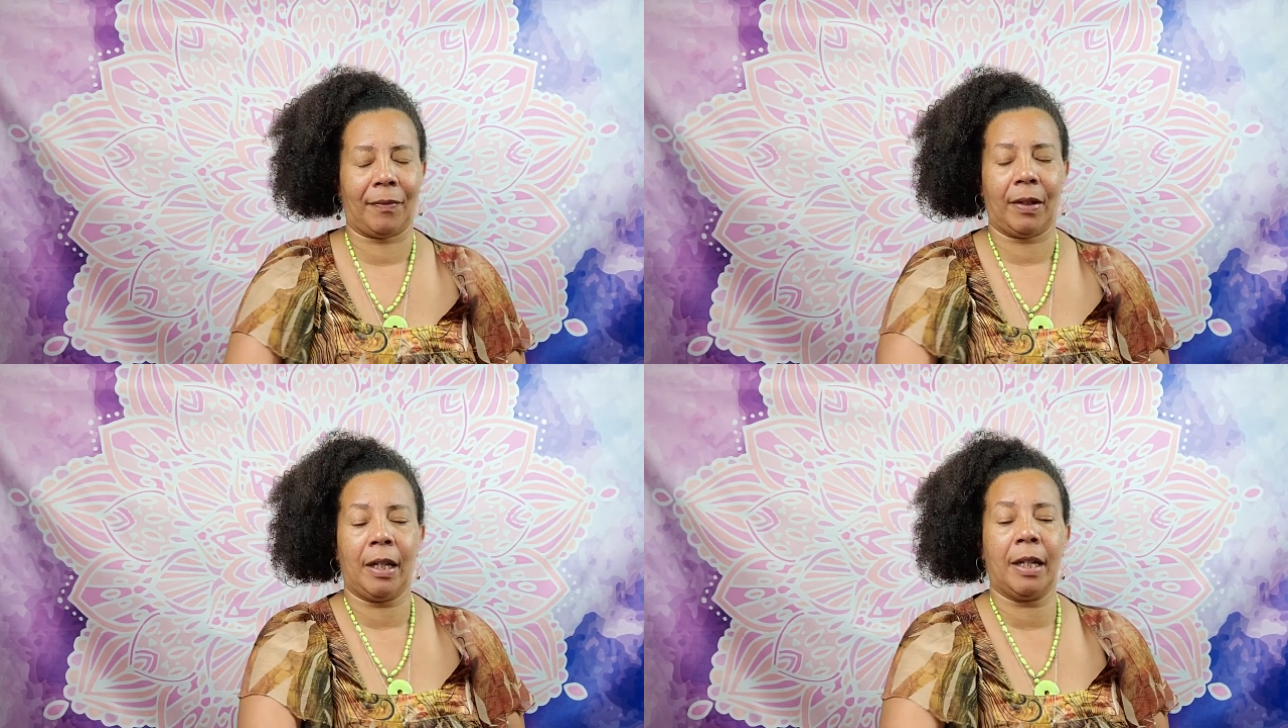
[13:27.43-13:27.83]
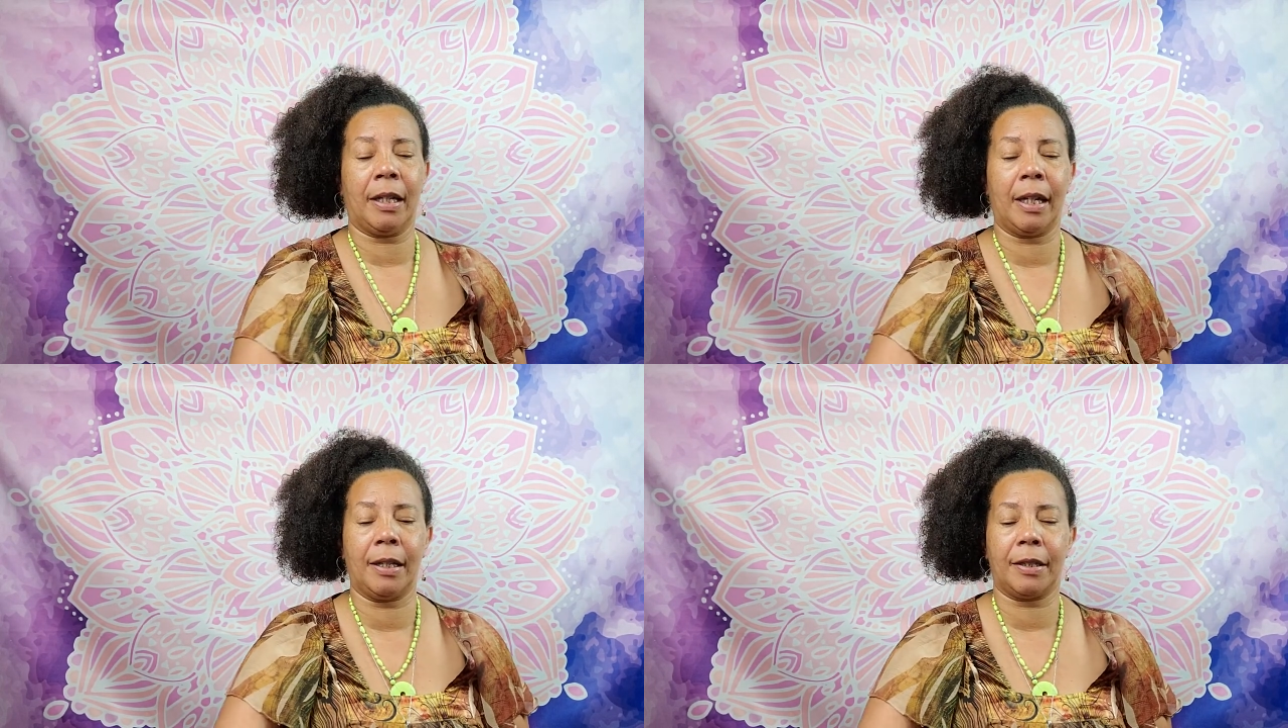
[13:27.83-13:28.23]
And
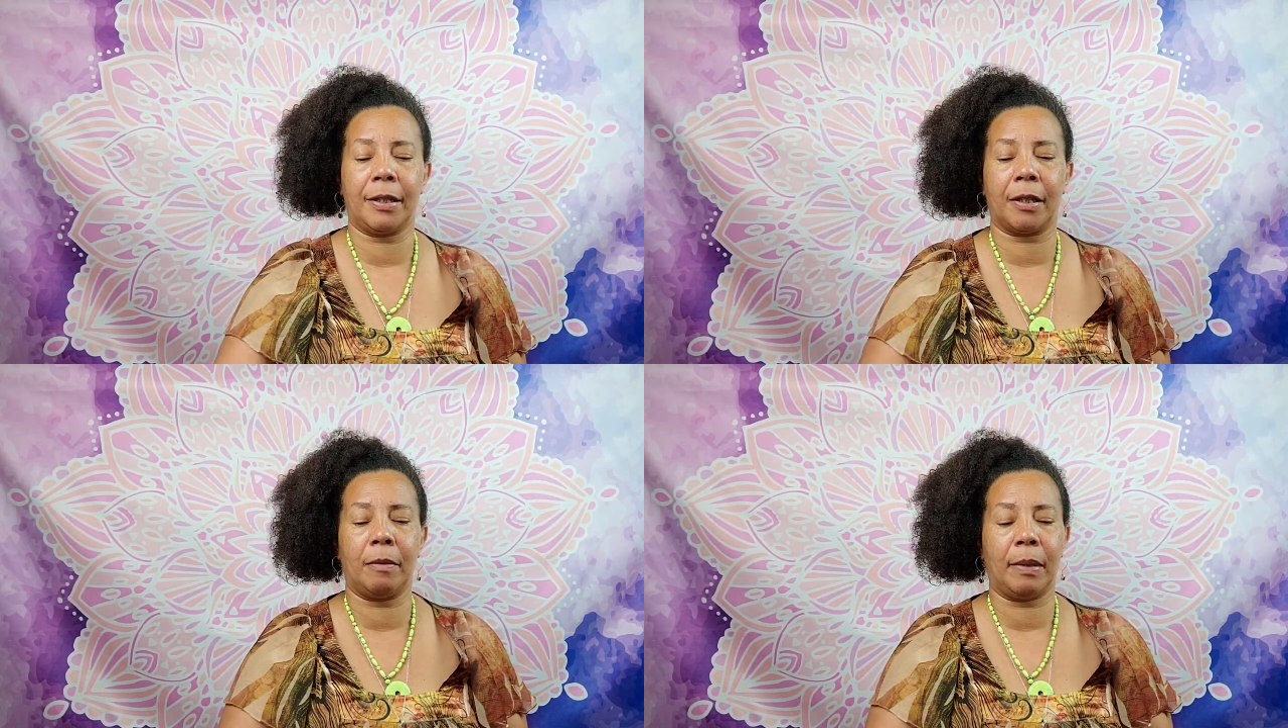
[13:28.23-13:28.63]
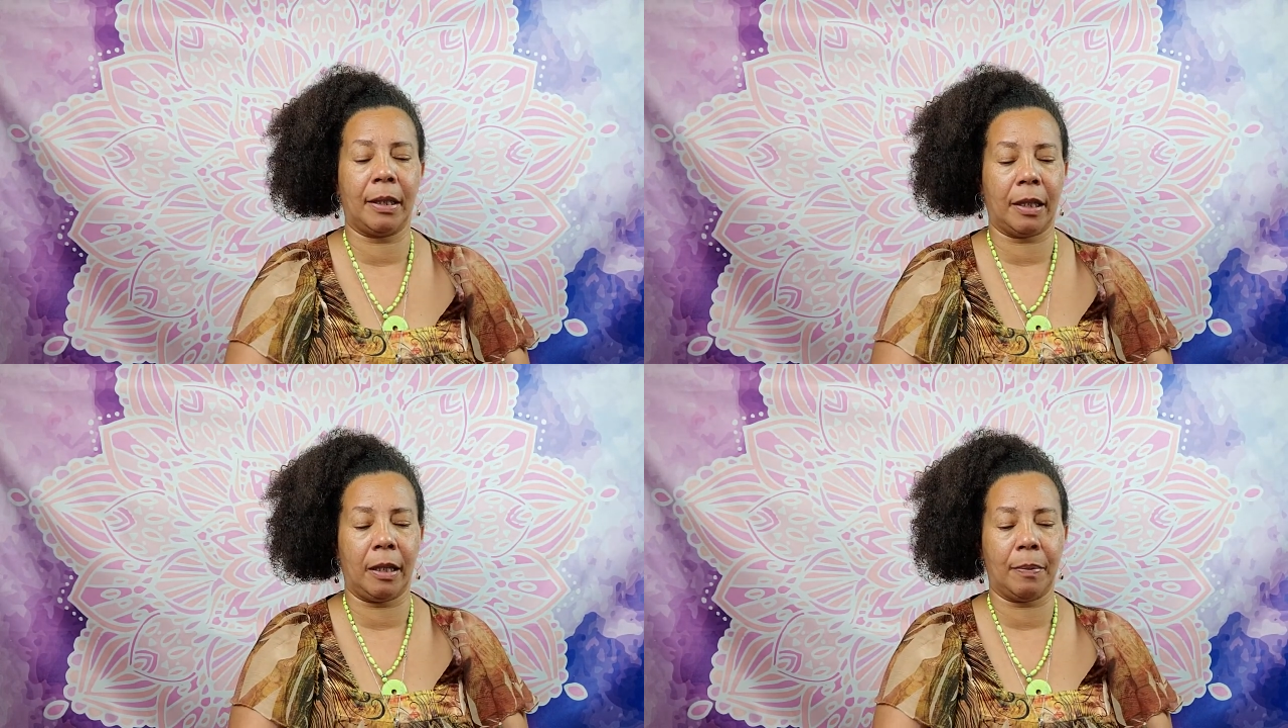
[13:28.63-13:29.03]
again, this is going to be the
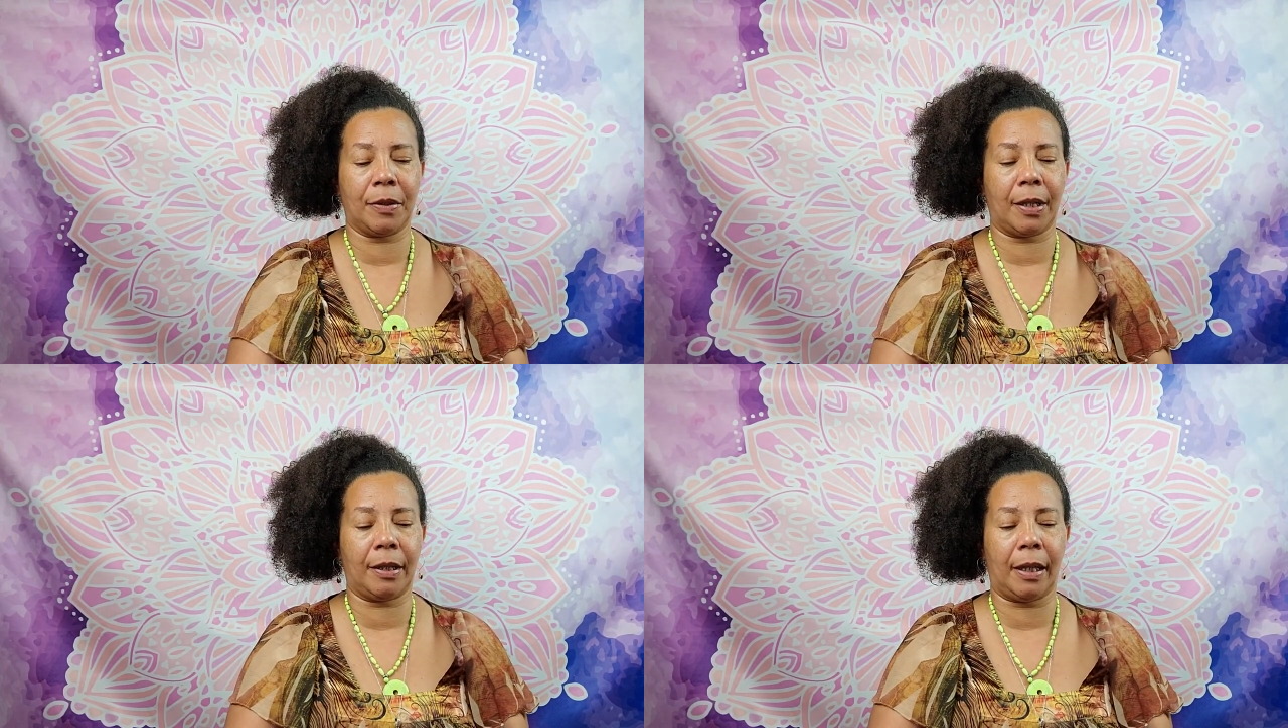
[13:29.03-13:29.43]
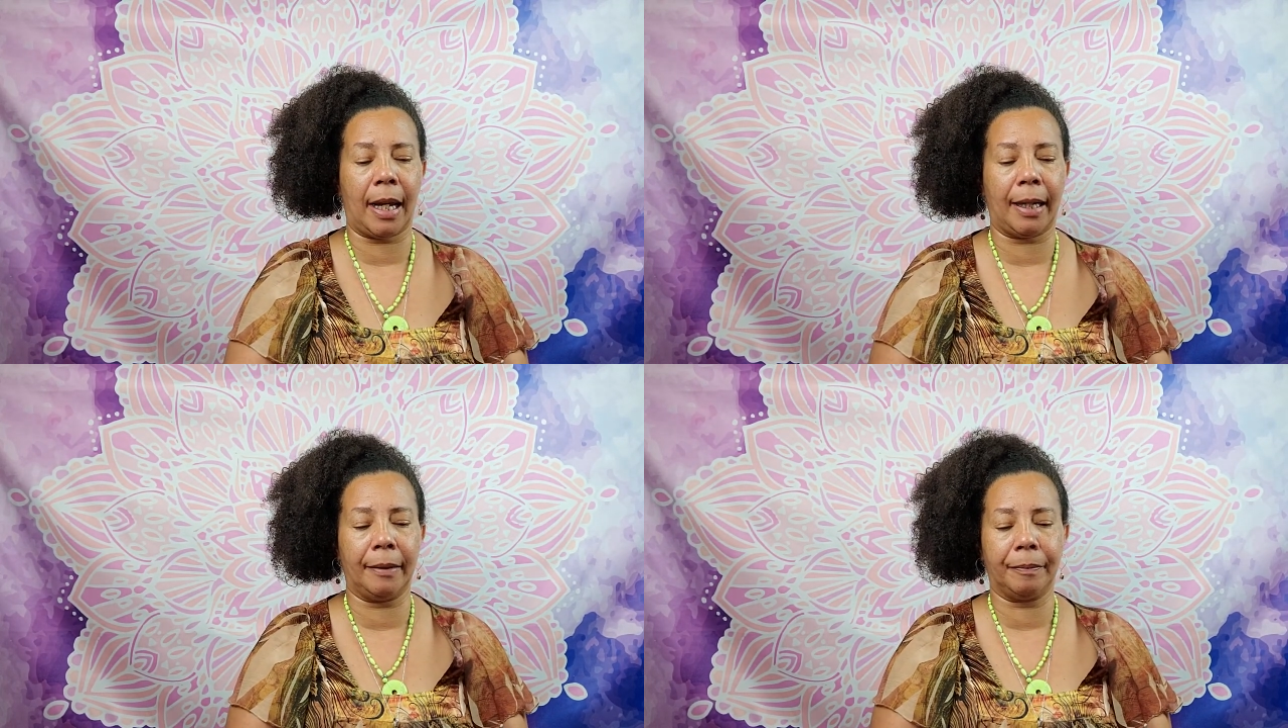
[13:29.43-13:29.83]
Keepers of the
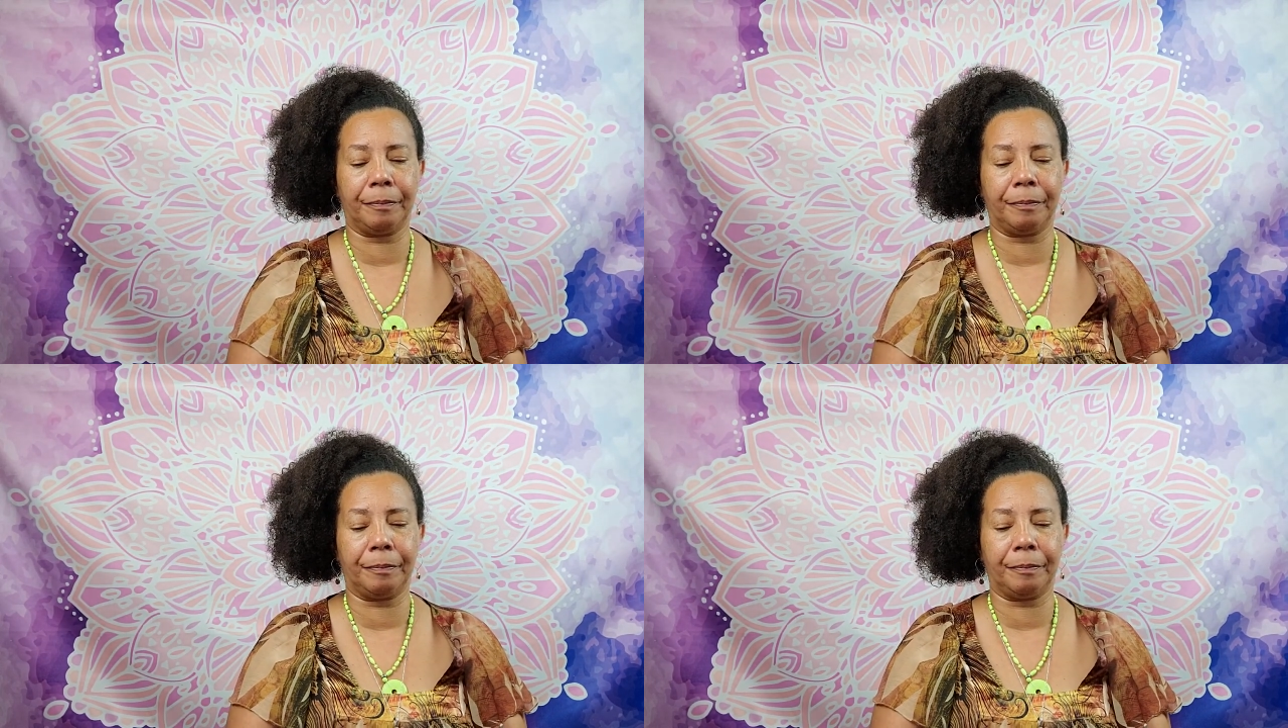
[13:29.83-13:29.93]
Light.